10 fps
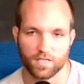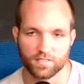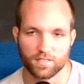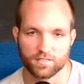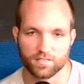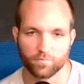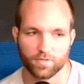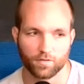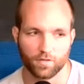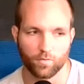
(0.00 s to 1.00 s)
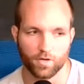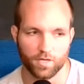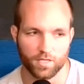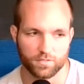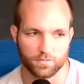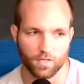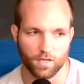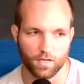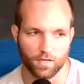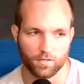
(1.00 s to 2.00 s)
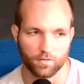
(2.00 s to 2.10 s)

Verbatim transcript: Isn't it something like where he's uh,